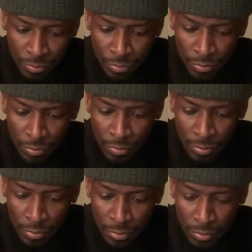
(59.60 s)

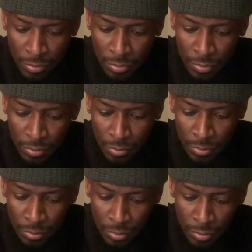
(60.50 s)

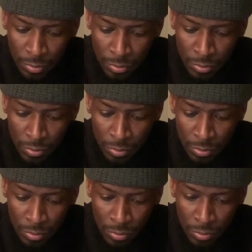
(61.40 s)

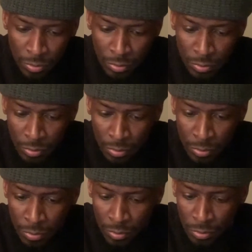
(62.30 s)

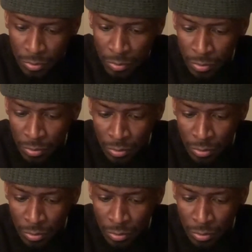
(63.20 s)
No one is speaking in this clip.